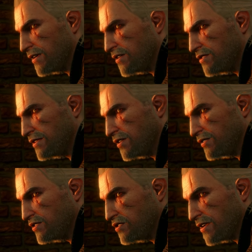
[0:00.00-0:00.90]
A cursed
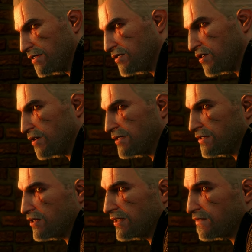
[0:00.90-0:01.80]
creature that draws
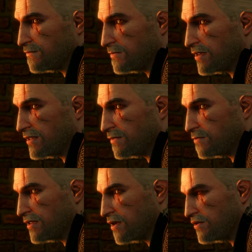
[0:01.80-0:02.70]
strength from
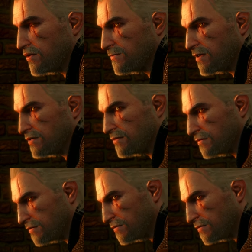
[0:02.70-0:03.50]
killing pregnant women.